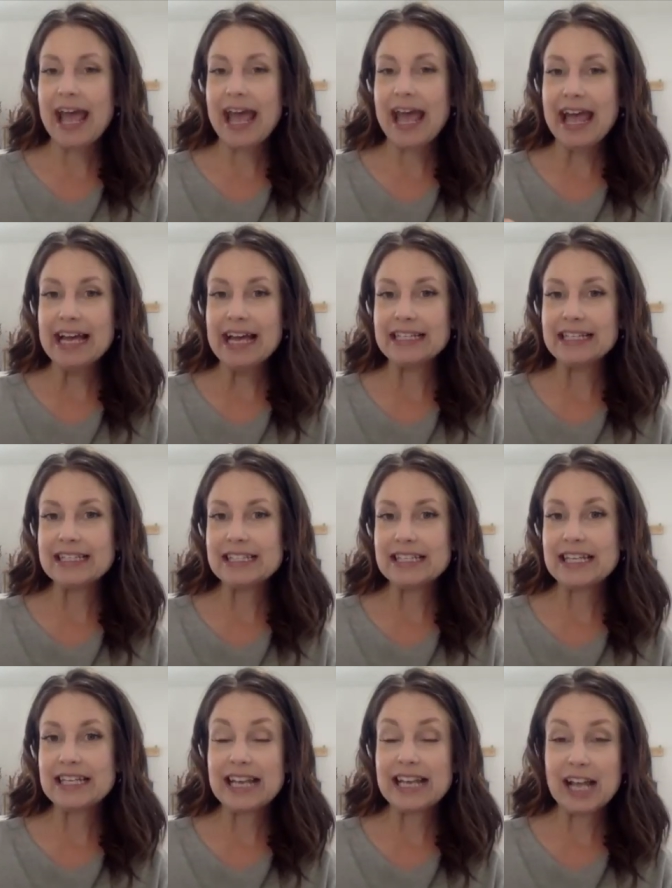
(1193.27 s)
And
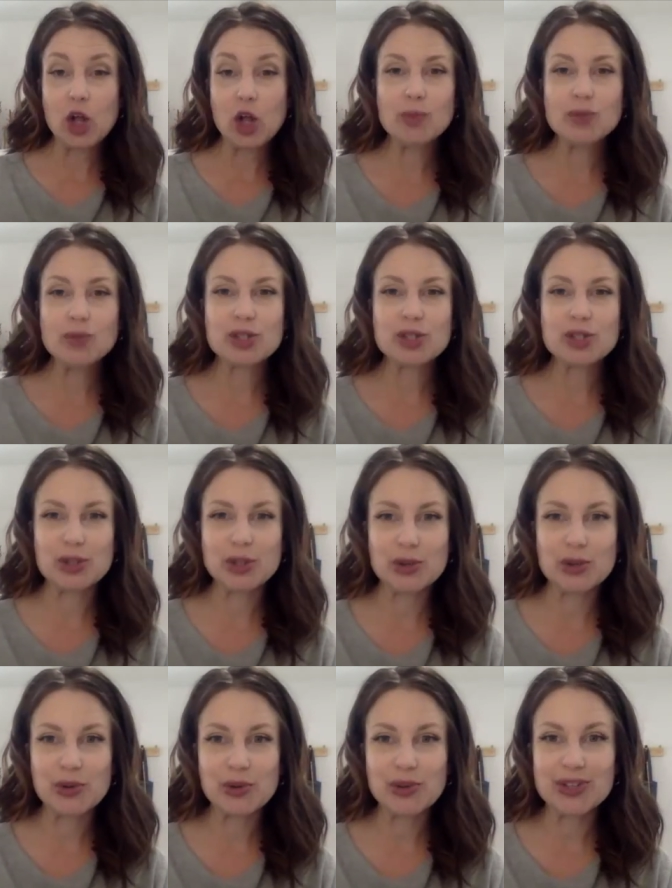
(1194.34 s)
it helps
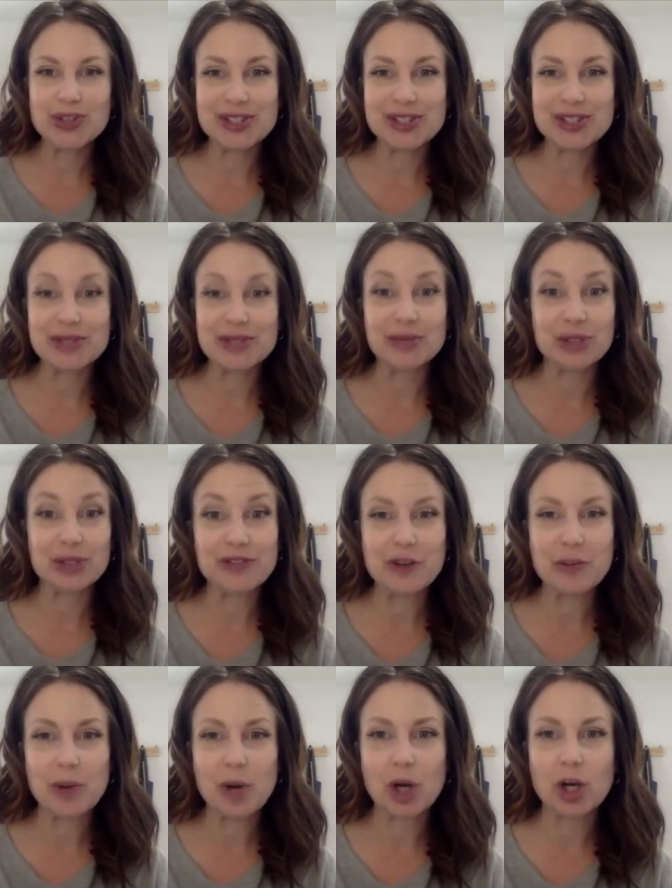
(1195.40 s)
to, this is the really
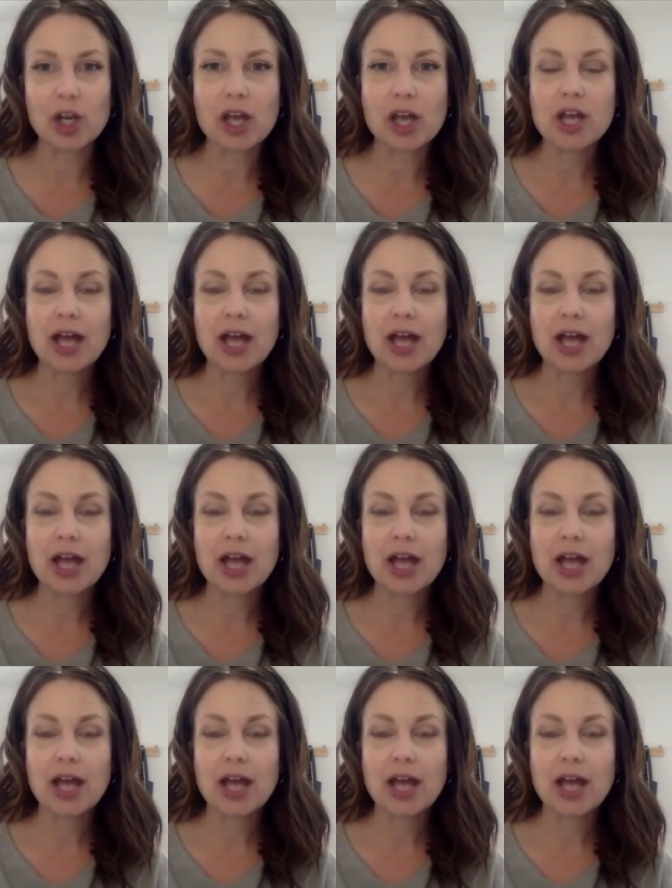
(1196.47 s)
fun part,